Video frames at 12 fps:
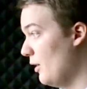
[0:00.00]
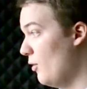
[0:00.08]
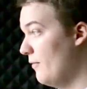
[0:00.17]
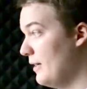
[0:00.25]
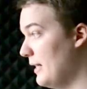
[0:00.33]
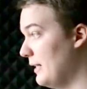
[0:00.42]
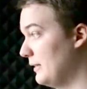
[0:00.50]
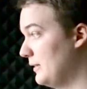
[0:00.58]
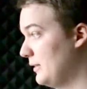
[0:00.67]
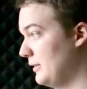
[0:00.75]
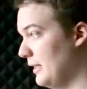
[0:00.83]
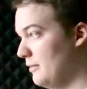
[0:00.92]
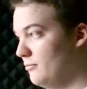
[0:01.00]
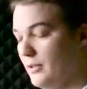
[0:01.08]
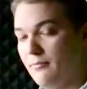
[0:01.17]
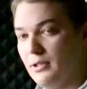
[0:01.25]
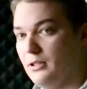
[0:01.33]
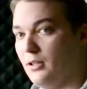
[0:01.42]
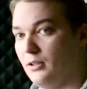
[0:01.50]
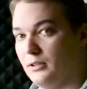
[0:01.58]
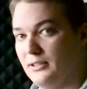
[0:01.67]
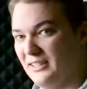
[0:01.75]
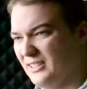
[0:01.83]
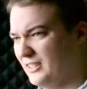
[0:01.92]
overheads and rhythm
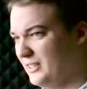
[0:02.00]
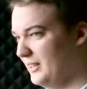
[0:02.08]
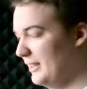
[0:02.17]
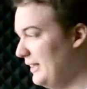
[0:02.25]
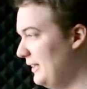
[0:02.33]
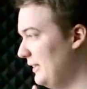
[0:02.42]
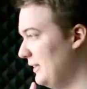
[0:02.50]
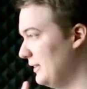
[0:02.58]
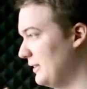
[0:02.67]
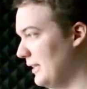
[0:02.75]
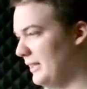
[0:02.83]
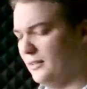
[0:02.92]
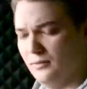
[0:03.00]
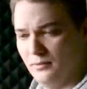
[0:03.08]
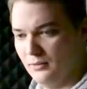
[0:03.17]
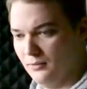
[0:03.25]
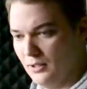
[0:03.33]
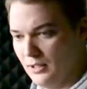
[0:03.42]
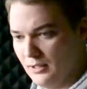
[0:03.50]
guitars and cleans and